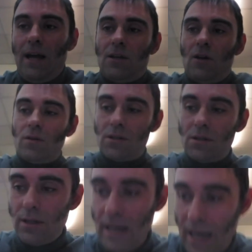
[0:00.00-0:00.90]
I
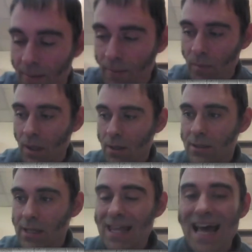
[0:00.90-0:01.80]
don't um,
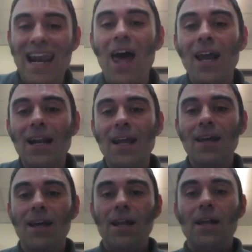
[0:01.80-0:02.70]
take that
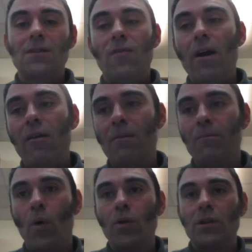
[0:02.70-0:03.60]
lightly. It's a very
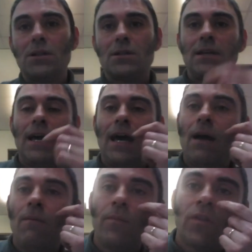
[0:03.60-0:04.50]
important
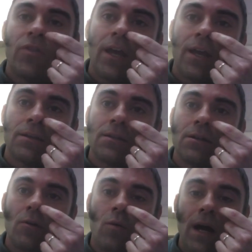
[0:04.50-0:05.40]
um, thing
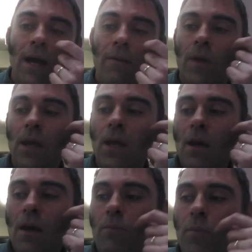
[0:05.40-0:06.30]
to um,
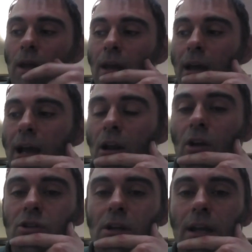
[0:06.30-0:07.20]
be
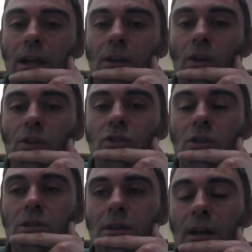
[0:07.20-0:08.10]
ecologically
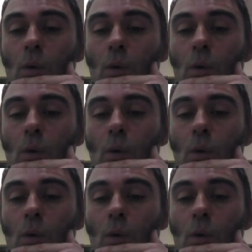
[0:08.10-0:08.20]
conscious and